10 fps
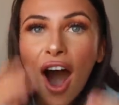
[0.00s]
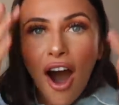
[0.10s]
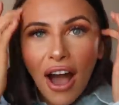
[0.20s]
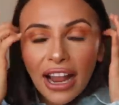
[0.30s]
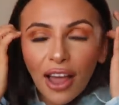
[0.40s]

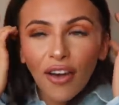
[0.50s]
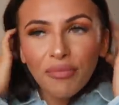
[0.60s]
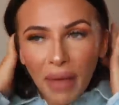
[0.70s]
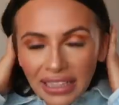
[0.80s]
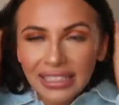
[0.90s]
I
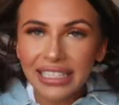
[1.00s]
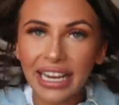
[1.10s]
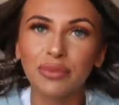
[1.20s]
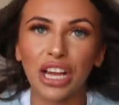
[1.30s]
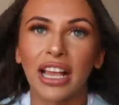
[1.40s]
love men's
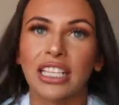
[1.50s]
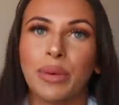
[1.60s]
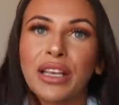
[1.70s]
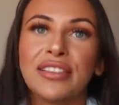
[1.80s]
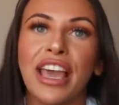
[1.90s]
denim jackets
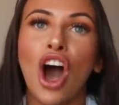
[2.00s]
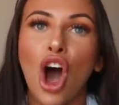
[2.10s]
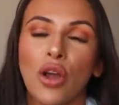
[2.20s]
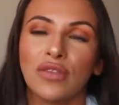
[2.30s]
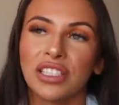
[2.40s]
because they
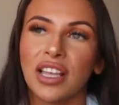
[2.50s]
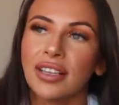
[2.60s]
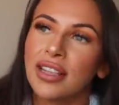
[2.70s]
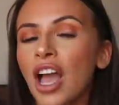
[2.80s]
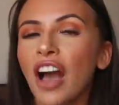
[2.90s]
are
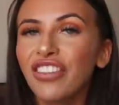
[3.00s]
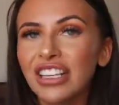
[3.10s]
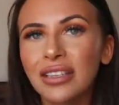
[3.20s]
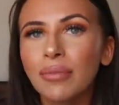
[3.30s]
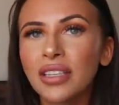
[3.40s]
oversized. I feel
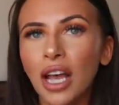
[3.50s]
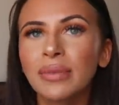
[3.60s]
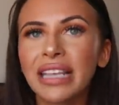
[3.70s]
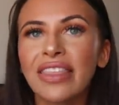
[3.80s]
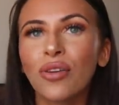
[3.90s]
like
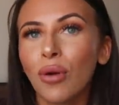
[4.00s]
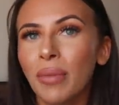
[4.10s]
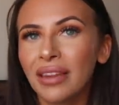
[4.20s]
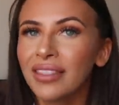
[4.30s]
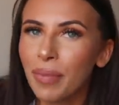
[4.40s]
sometimes in the
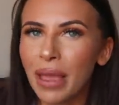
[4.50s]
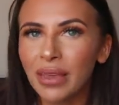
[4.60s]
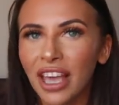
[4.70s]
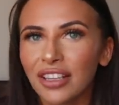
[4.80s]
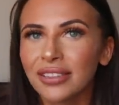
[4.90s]
women, the
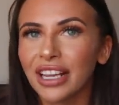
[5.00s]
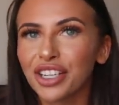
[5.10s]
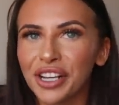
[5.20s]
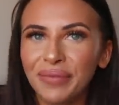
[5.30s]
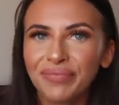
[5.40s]
baby girl
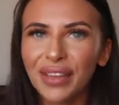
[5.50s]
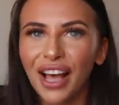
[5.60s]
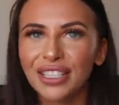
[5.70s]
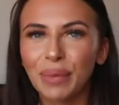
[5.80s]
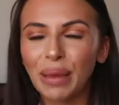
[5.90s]
section,
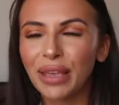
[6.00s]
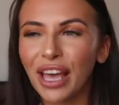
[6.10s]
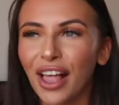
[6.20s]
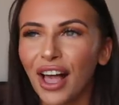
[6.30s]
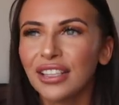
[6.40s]
us baby
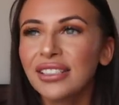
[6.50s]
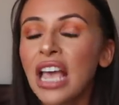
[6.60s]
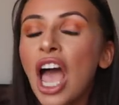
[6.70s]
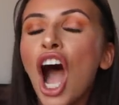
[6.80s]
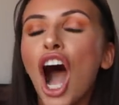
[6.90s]
girl HUNS,
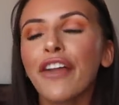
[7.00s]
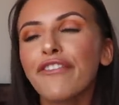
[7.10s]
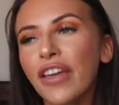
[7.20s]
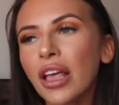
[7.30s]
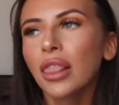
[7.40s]
I
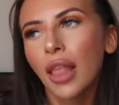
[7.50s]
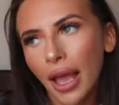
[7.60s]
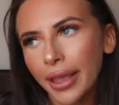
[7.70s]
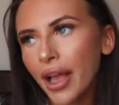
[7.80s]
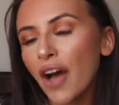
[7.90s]
feel
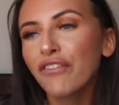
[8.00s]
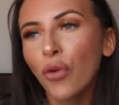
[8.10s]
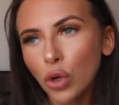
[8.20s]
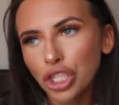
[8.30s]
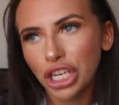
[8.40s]
like,
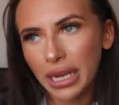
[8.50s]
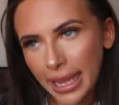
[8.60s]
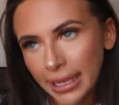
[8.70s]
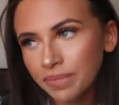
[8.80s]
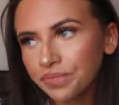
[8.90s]

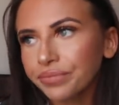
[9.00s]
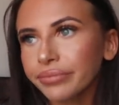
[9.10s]
unfortunately,